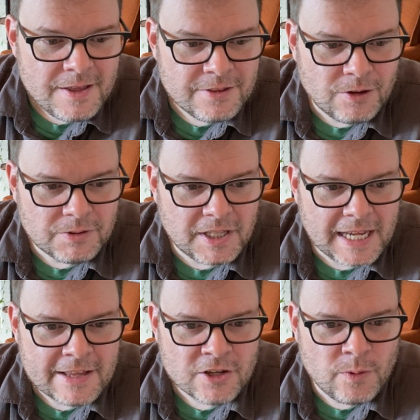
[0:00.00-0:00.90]
So the
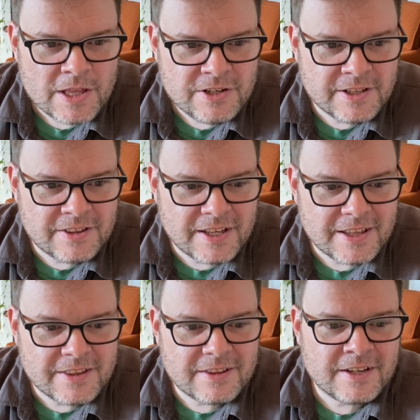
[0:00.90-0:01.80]
last question says,